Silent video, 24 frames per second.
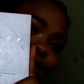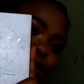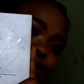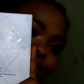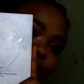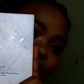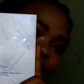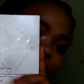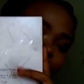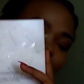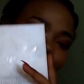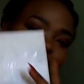
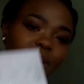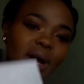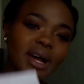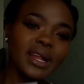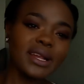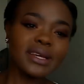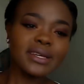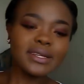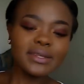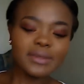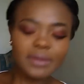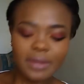trusted
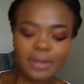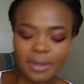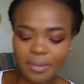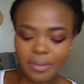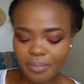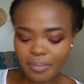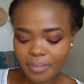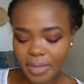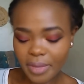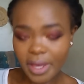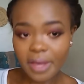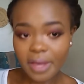palette
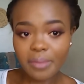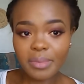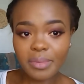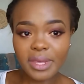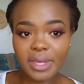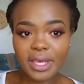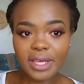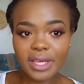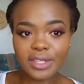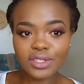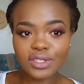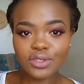by
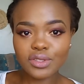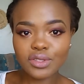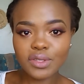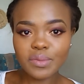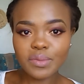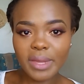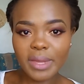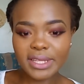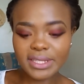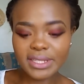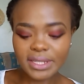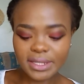B H
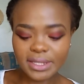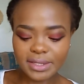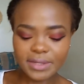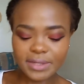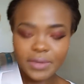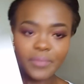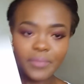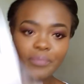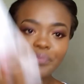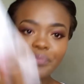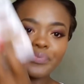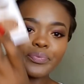Cosmetics,
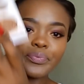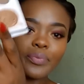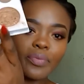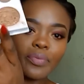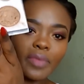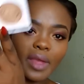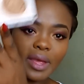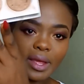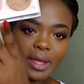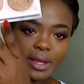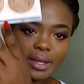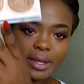
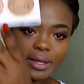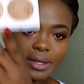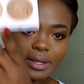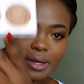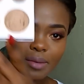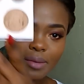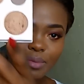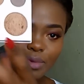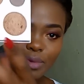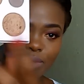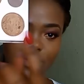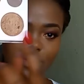and
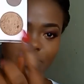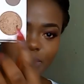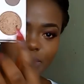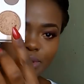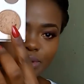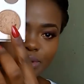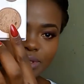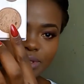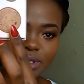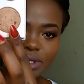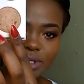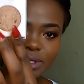I'm going to be
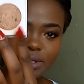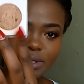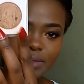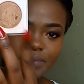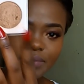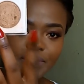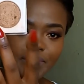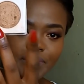using